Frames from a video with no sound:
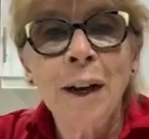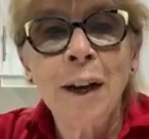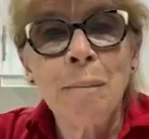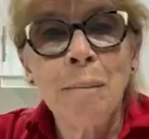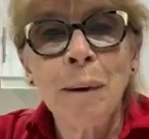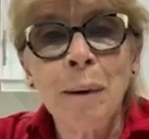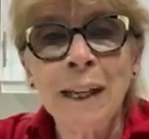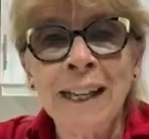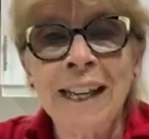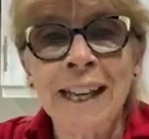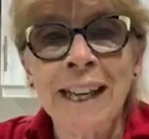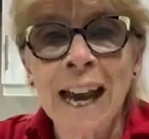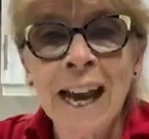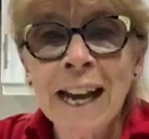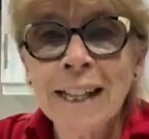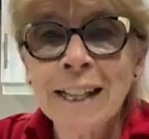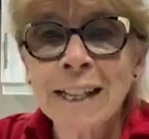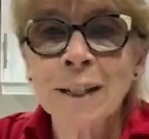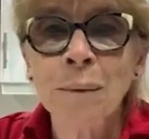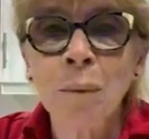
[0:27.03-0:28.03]
But
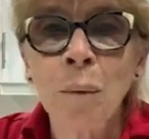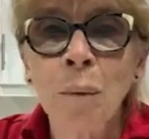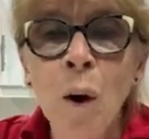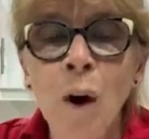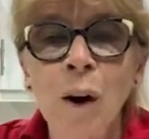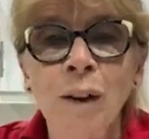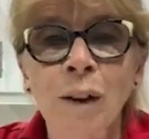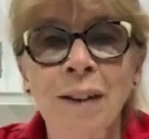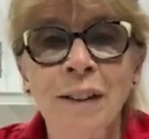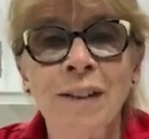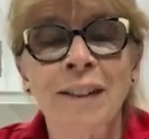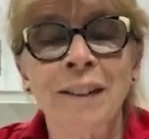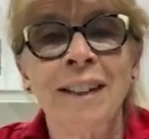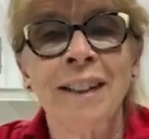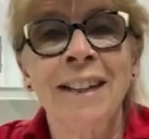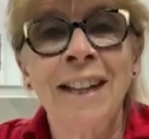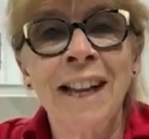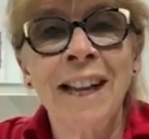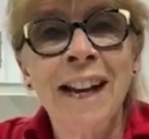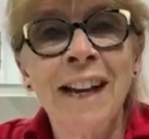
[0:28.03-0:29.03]
guess what?
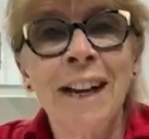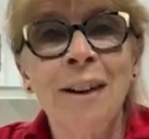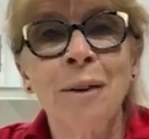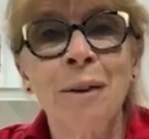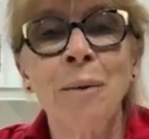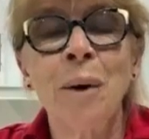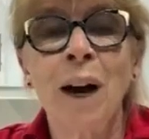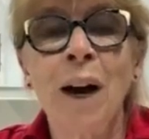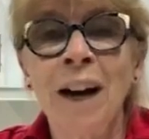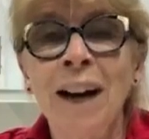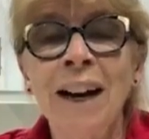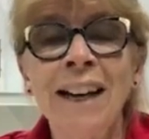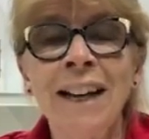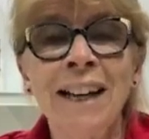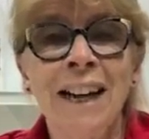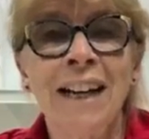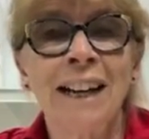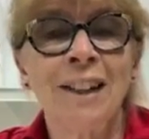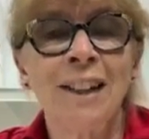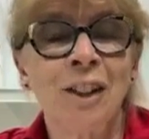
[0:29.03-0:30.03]
Now
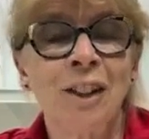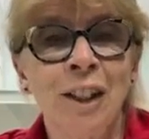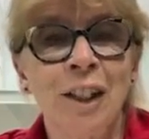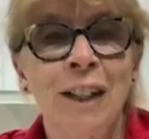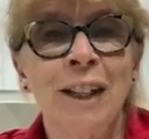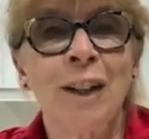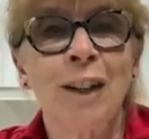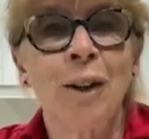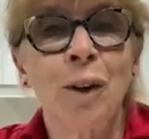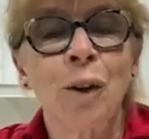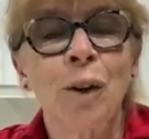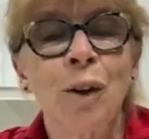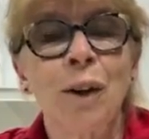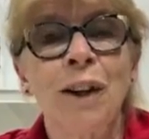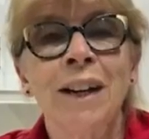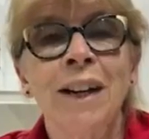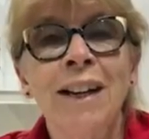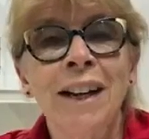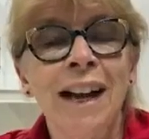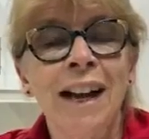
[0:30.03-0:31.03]
I actually
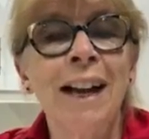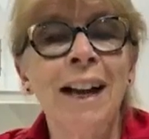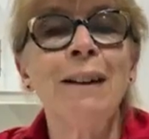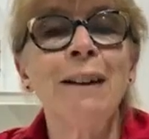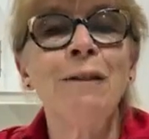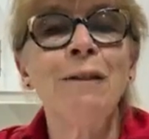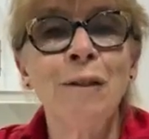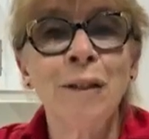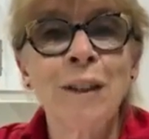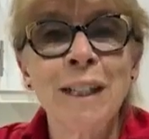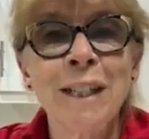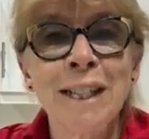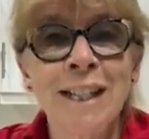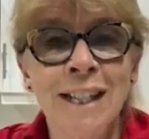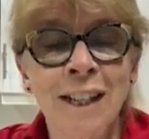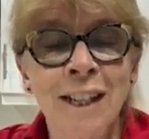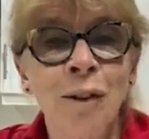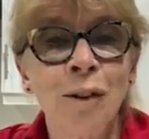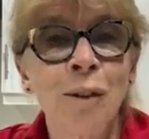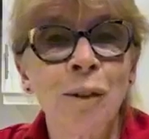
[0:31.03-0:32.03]
cook every
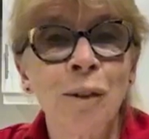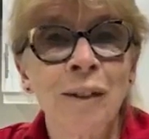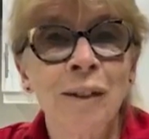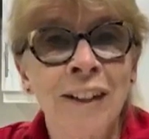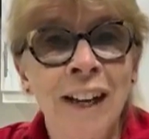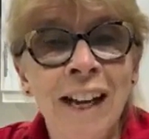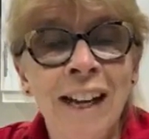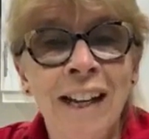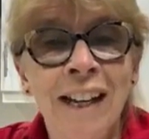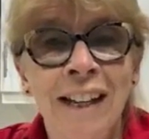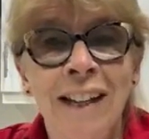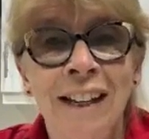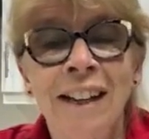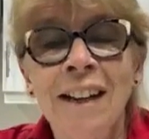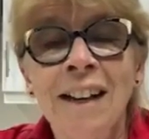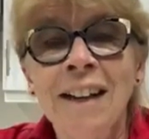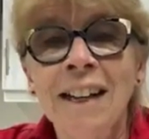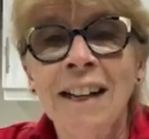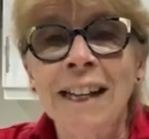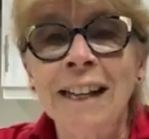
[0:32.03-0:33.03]
single day.
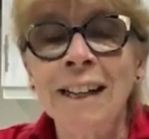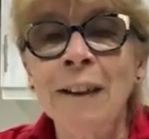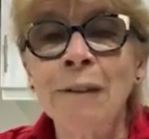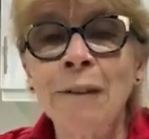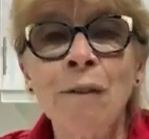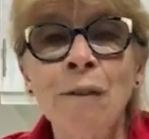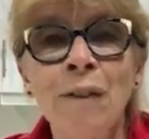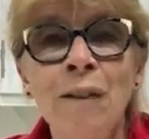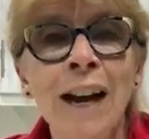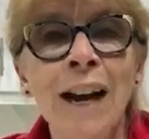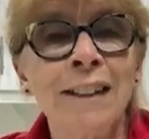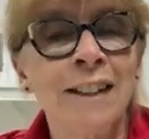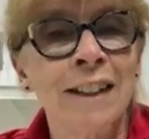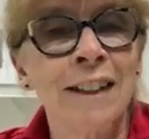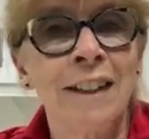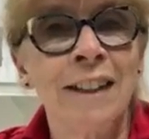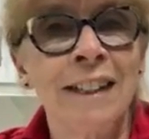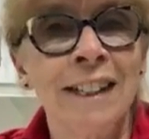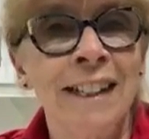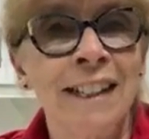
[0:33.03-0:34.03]
And in fact,
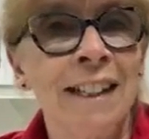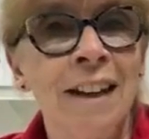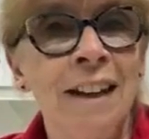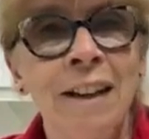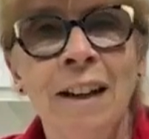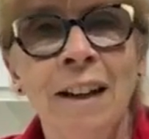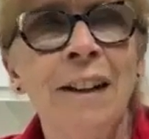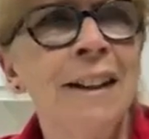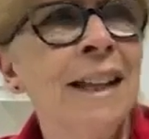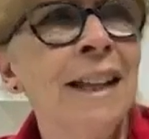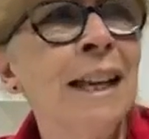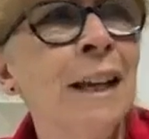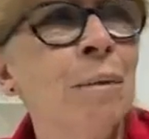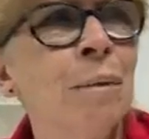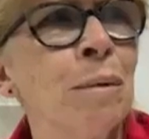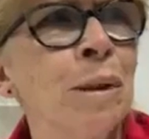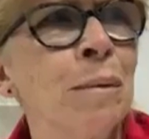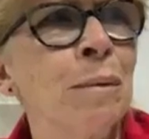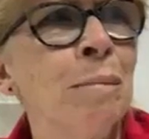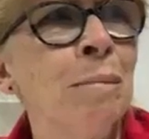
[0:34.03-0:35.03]
I think it
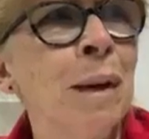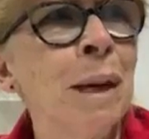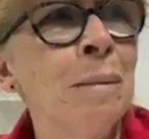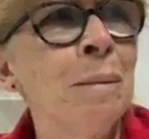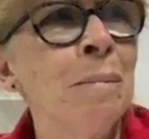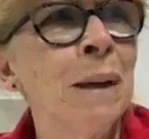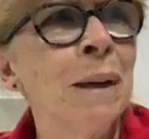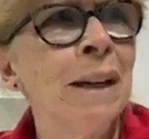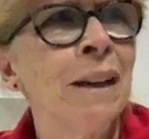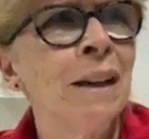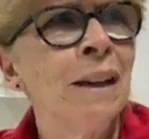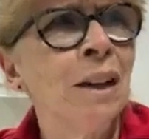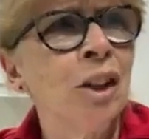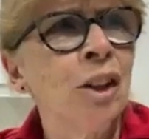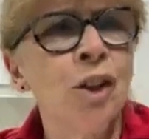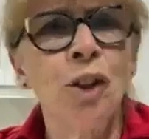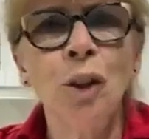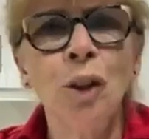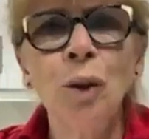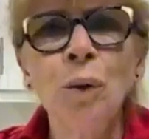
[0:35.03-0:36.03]
was maybe
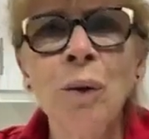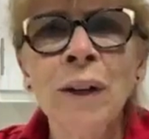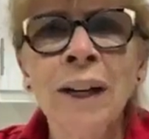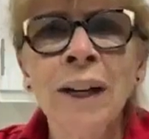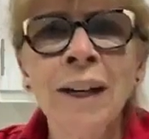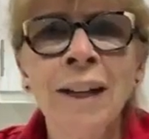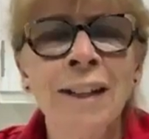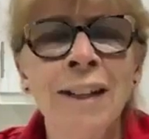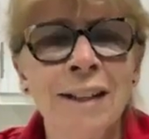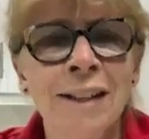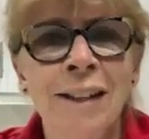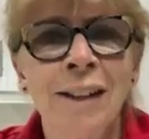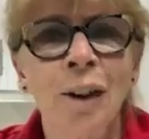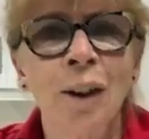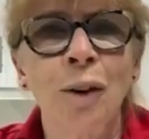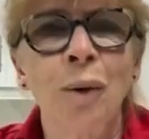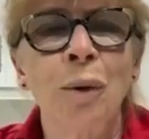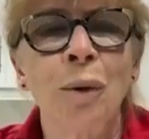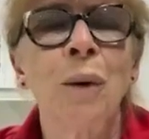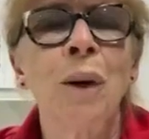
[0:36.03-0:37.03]
two nights
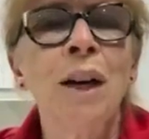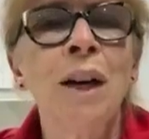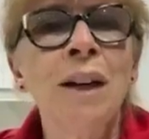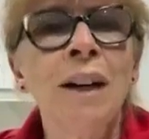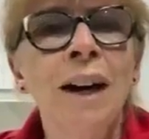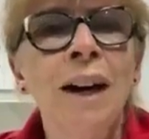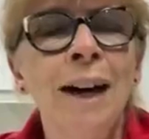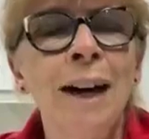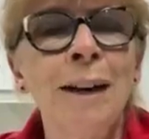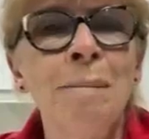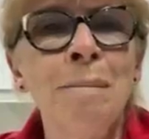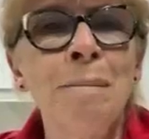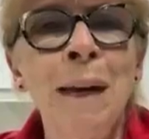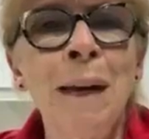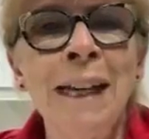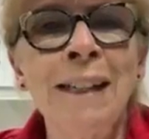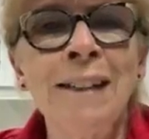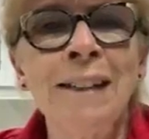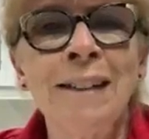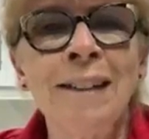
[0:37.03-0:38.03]
ago, I
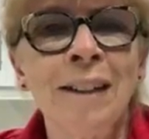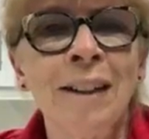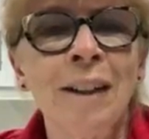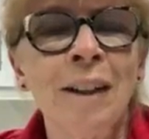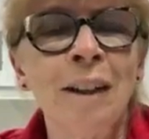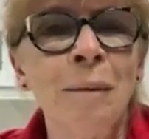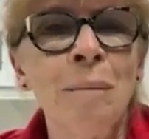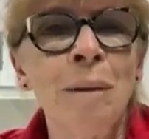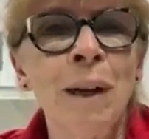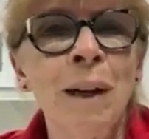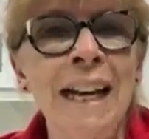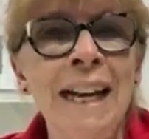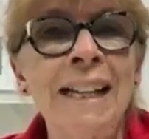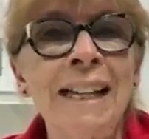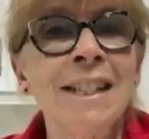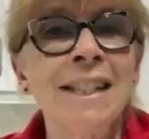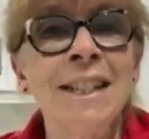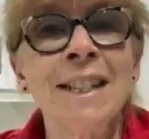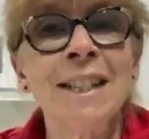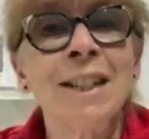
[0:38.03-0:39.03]
made um,
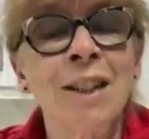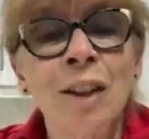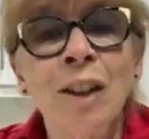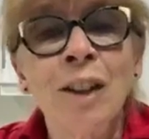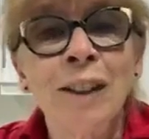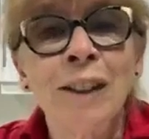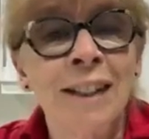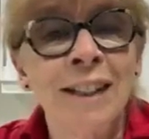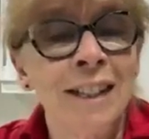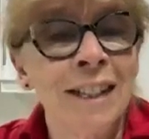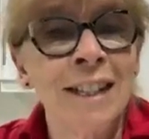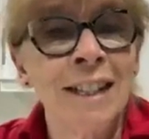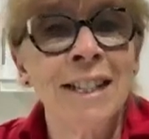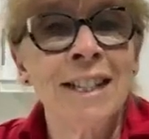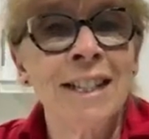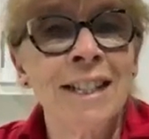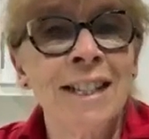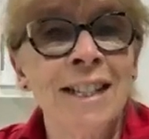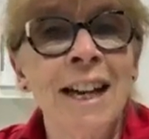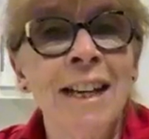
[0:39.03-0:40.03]
a dessert
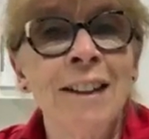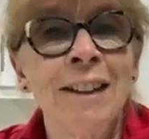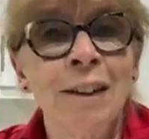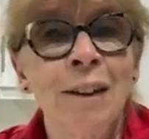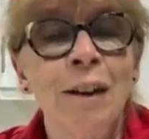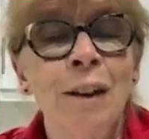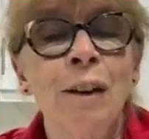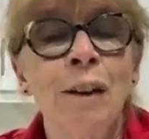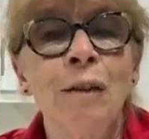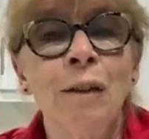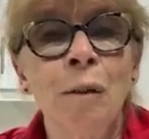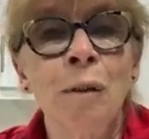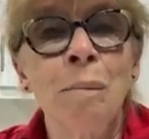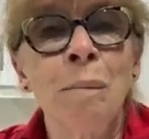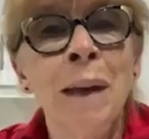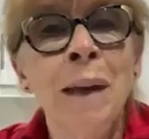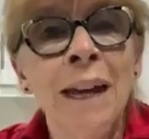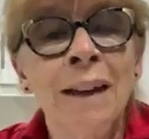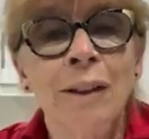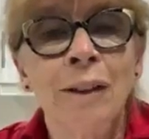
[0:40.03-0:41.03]
instead of a
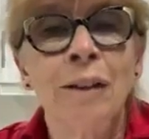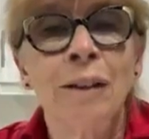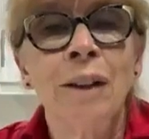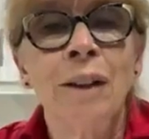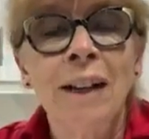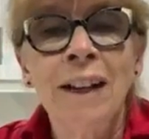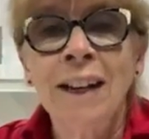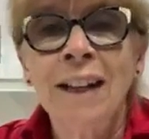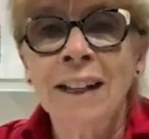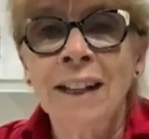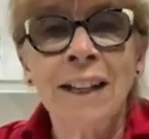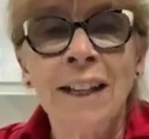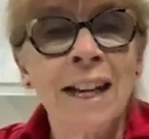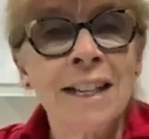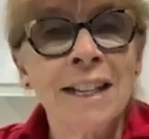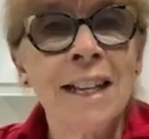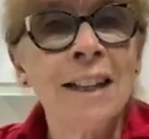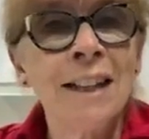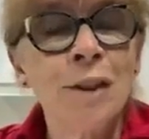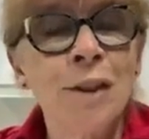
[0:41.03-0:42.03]
meal. And I
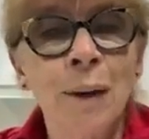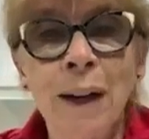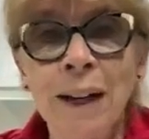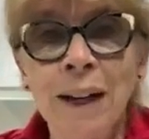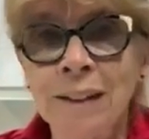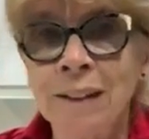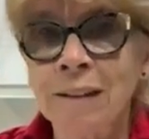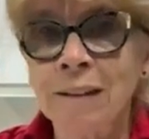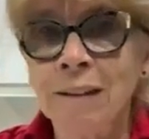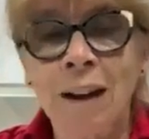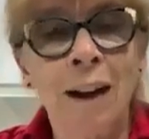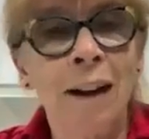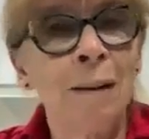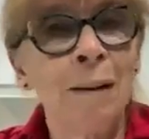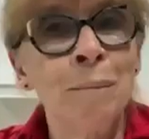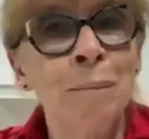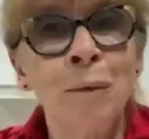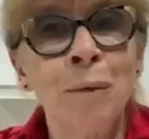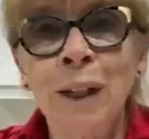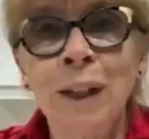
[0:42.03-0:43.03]
said to Alan,
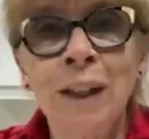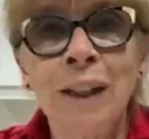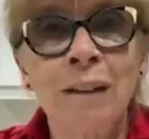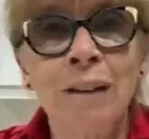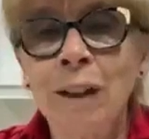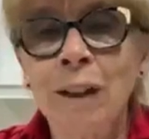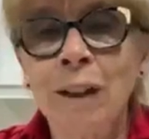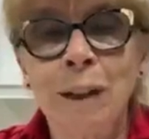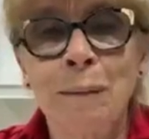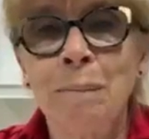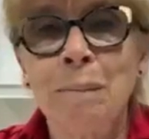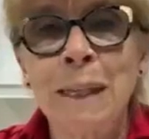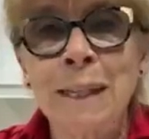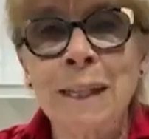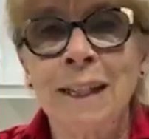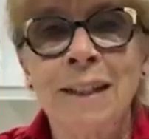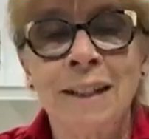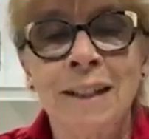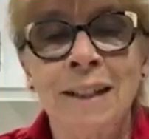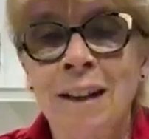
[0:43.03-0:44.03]
I'm really, really
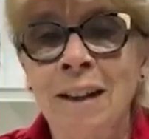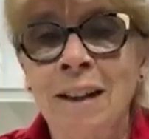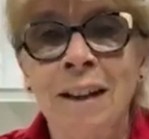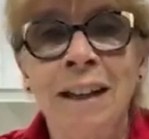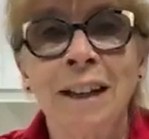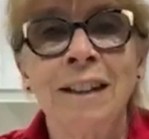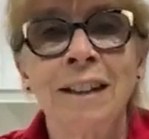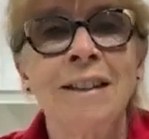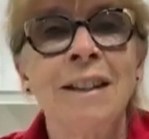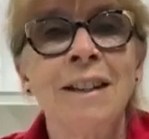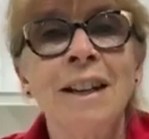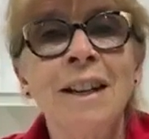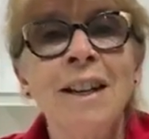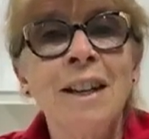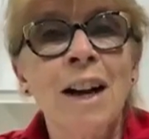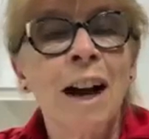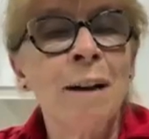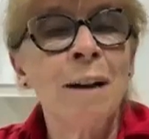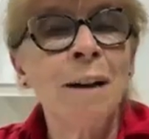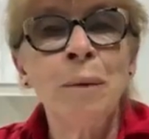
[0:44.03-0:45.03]
busy tonight.
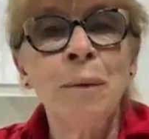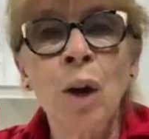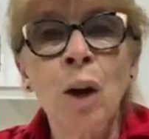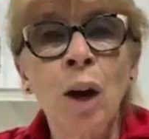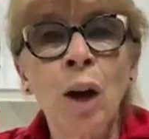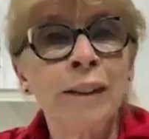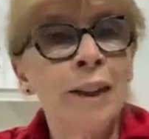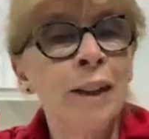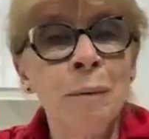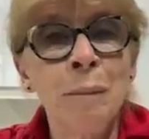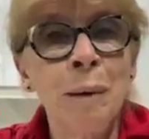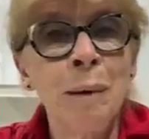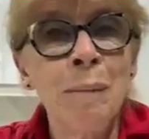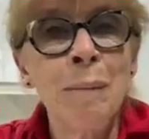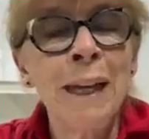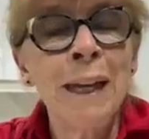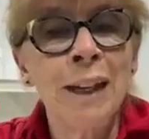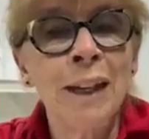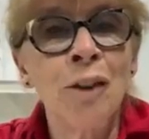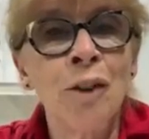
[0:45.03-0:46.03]
I'm not going to be
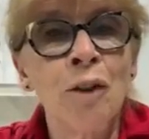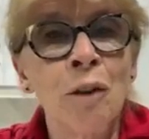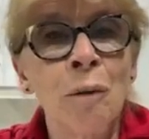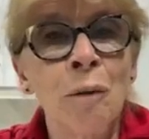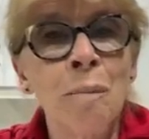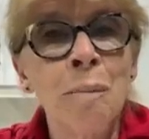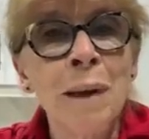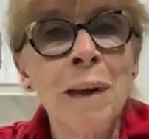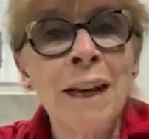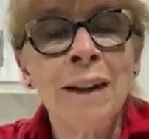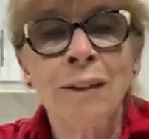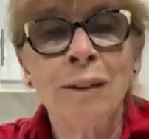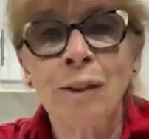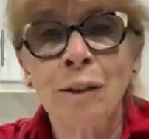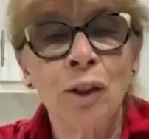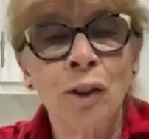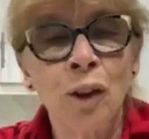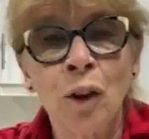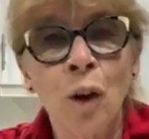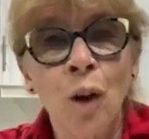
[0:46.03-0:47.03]
making your
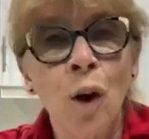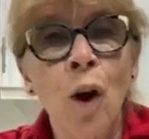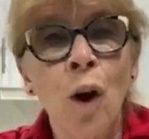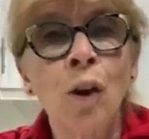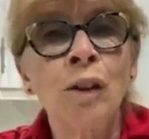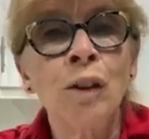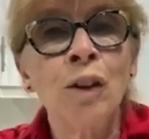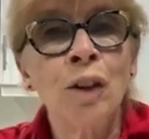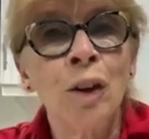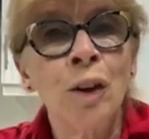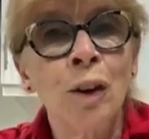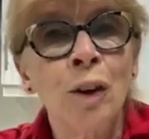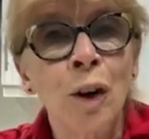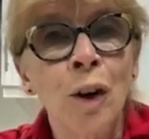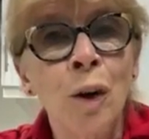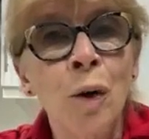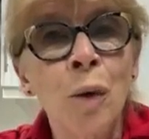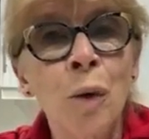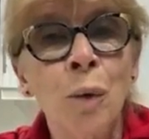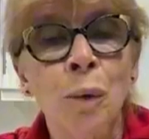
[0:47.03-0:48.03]
meal. You're on your
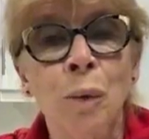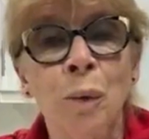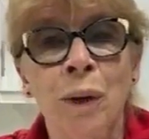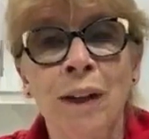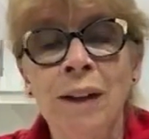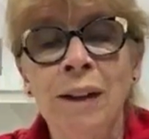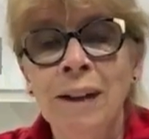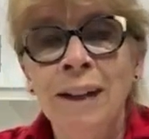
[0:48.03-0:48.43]
own.